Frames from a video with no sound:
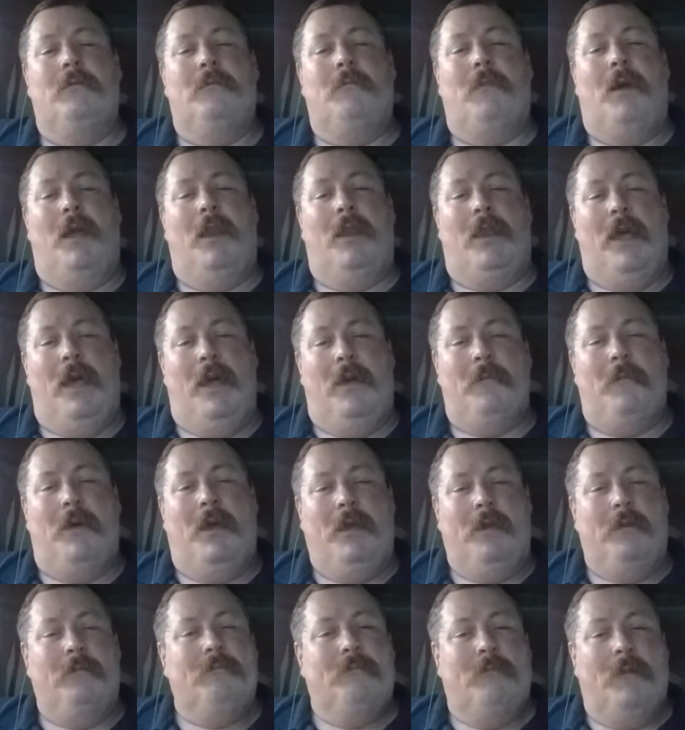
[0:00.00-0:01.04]

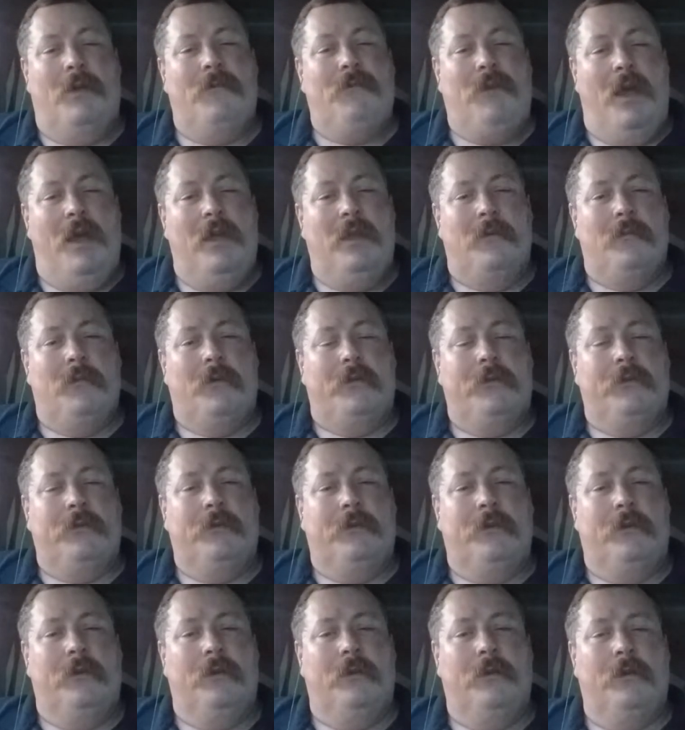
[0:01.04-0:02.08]
my
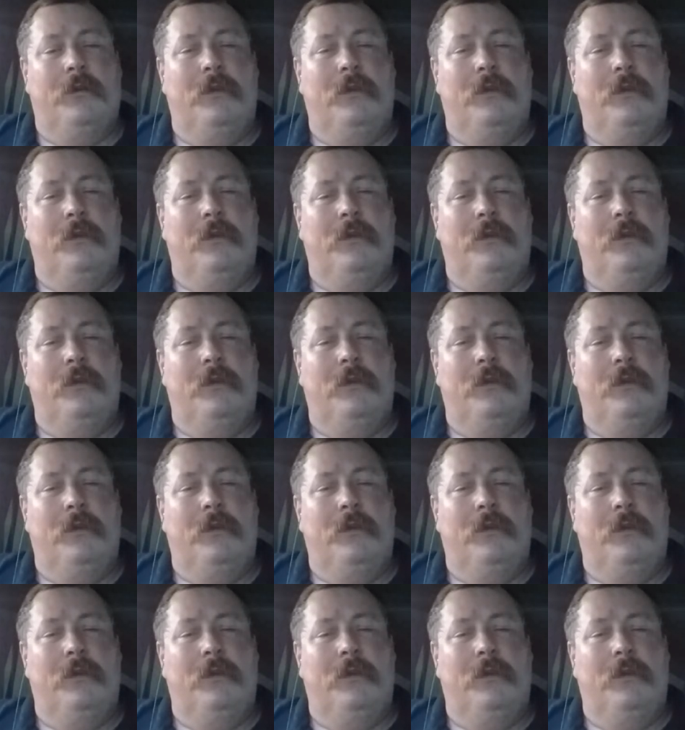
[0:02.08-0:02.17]
valuables.